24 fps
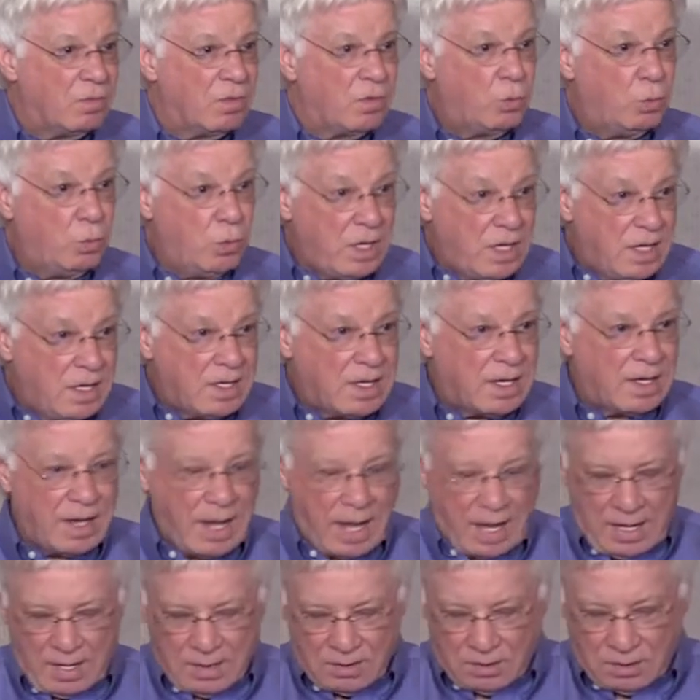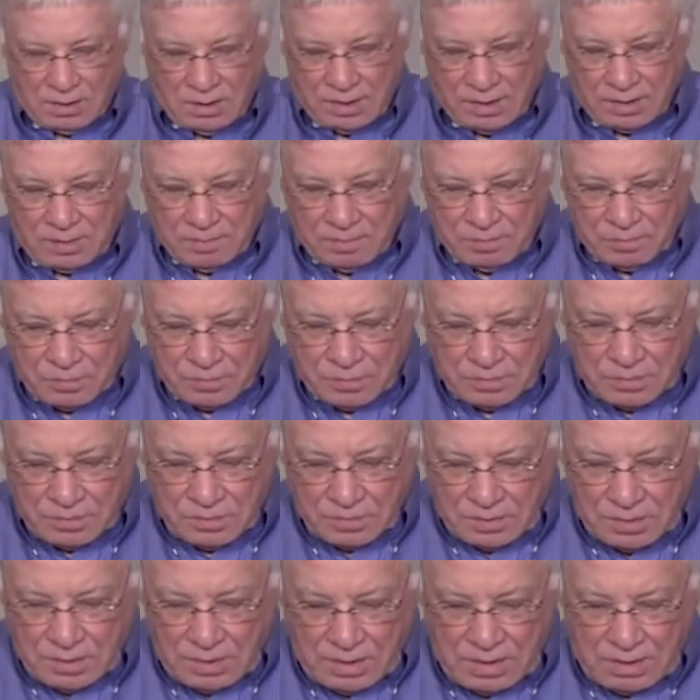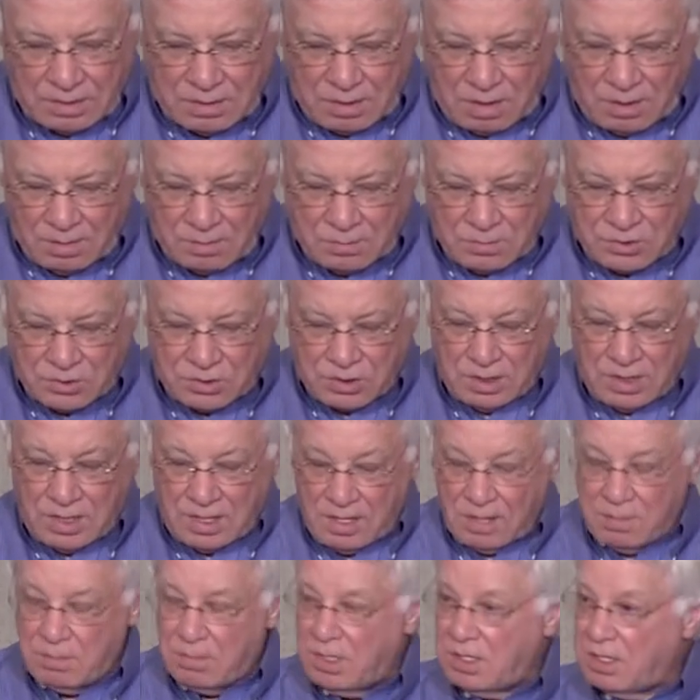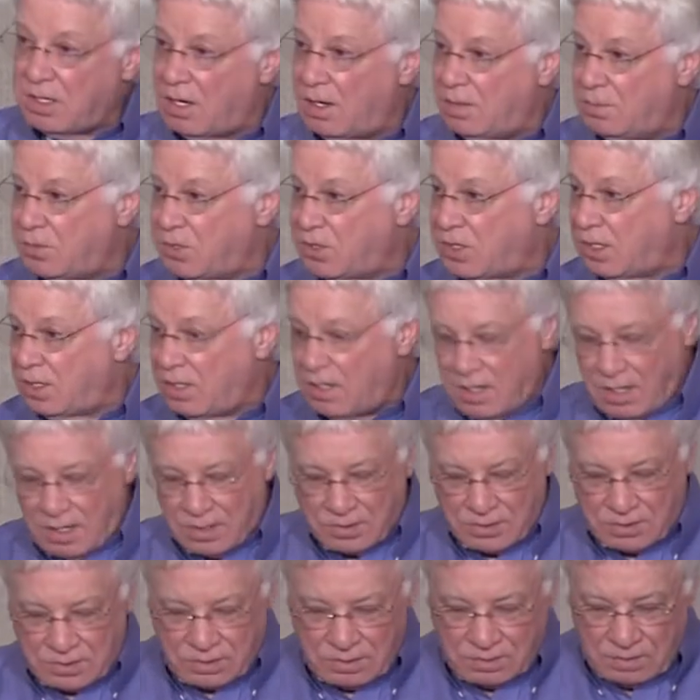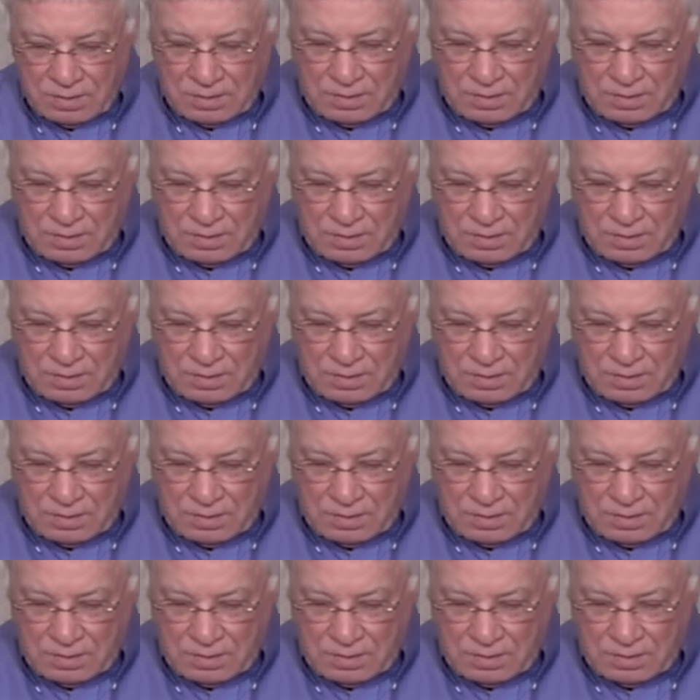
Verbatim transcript: We can handle it. It comes to him, it comes to us.